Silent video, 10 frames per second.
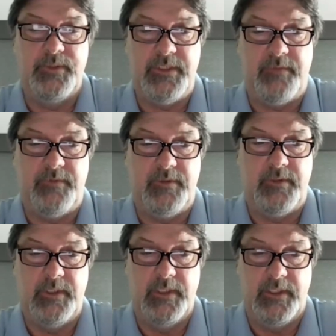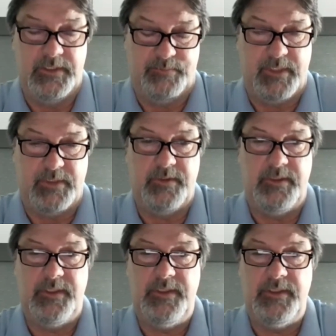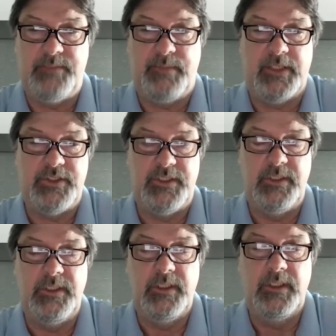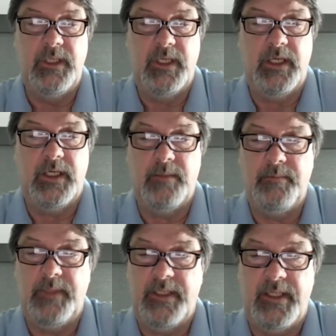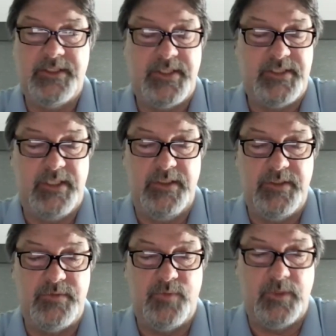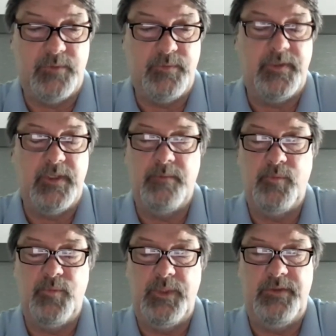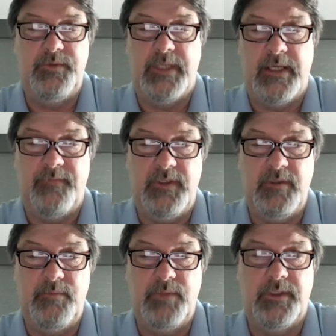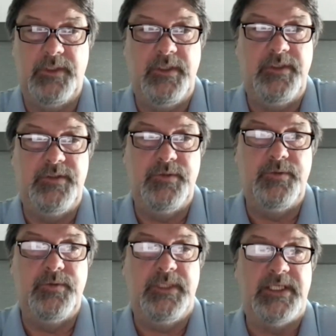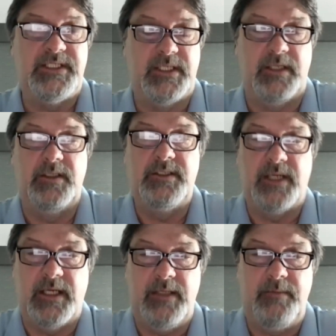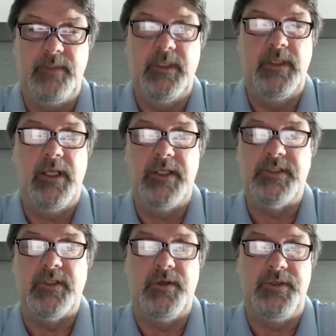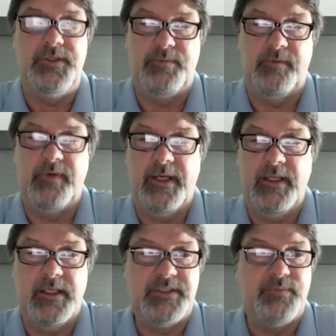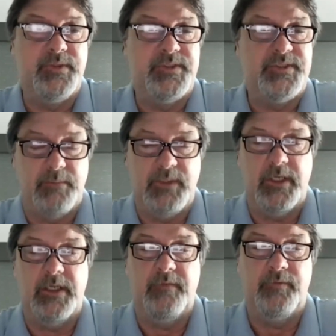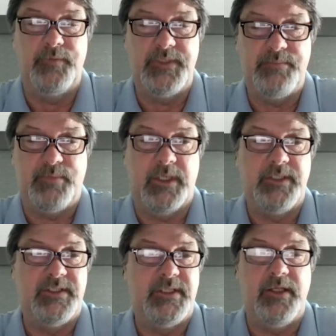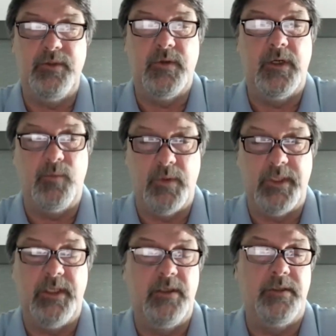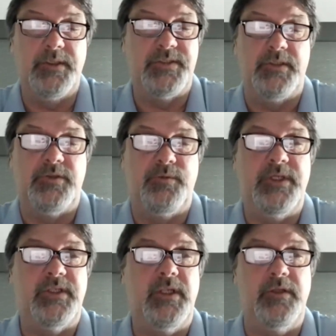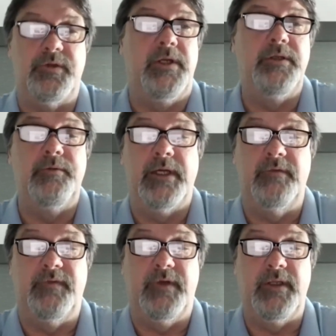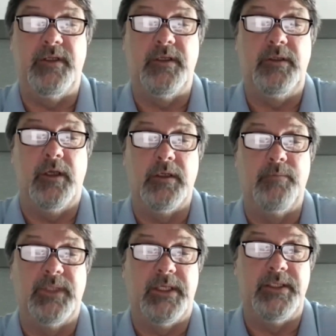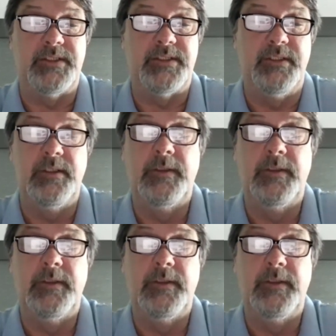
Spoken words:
whichever inspector did the inspection. And as I say, just work with them. We do have the ability to extend the time as long as you provide us with some kind of a response that you are working on the situation and trying to rectify the non-compliance.